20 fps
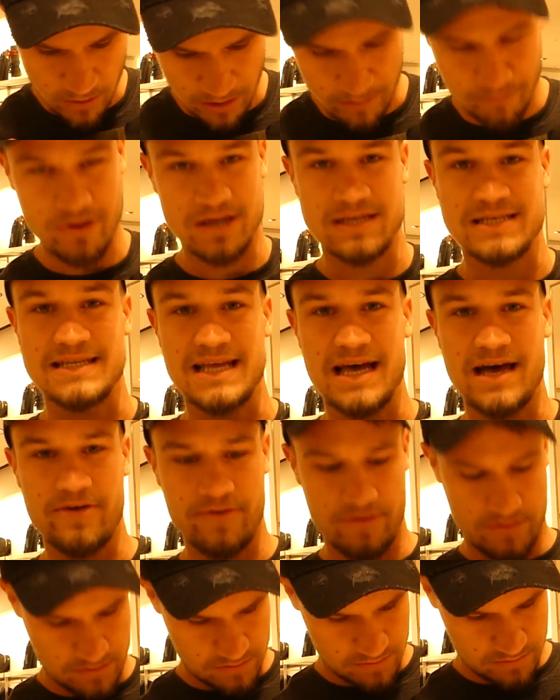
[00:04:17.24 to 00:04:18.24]
One present
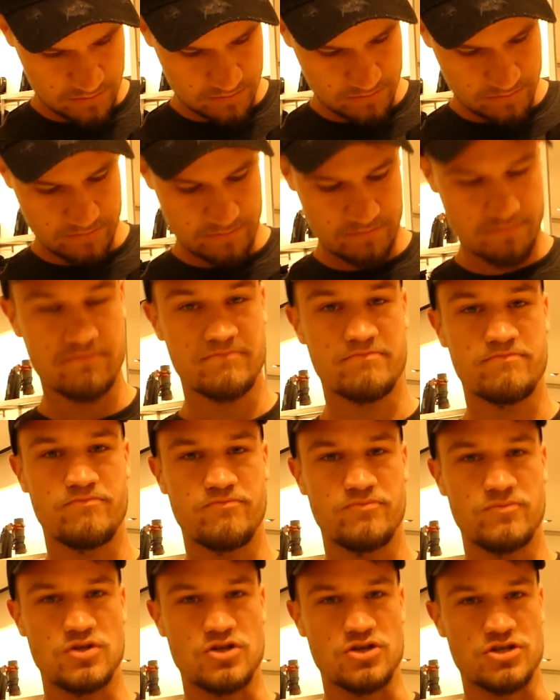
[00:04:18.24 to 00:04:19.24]
down,
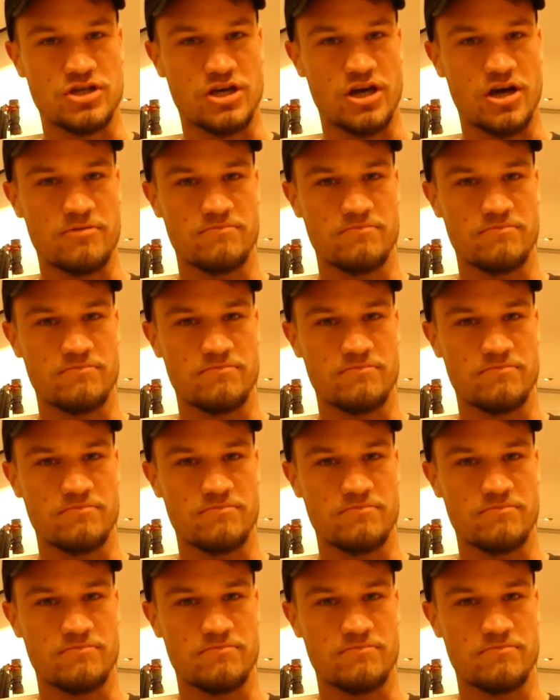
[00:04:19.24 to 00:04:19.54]
two to go.